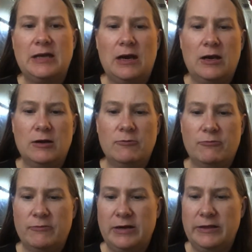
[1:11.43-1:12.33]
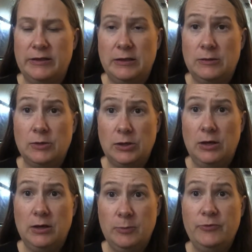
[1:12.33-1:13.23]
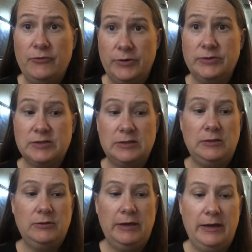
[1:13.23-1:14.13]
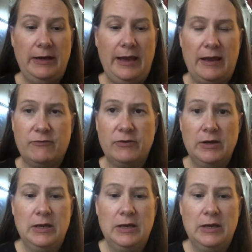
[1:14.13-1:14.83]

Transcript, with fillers: are one of the lower carb fruits that you can have,